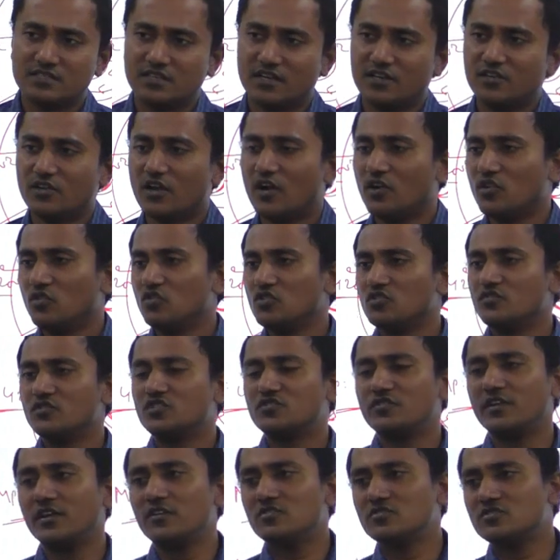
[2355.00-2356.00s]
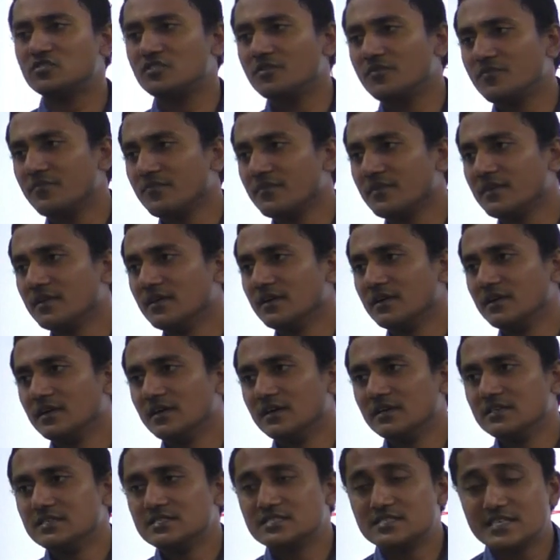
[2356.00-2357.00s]
that you have to use which waves?
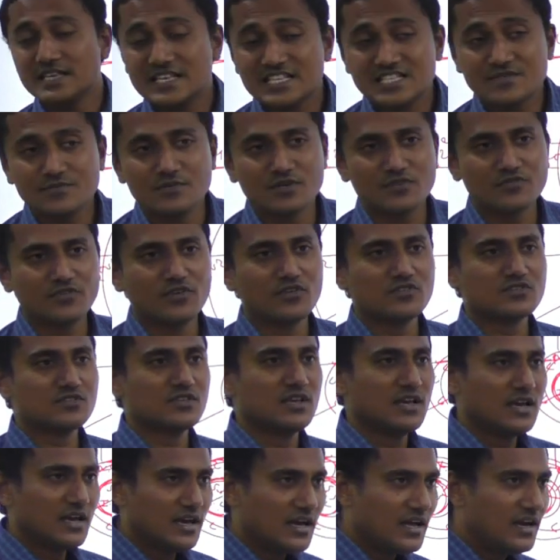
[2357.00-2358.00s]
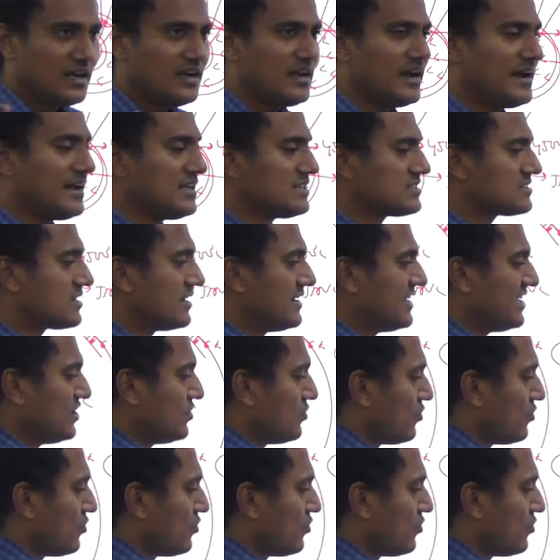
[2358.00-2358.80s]
Seismic waves. Let us study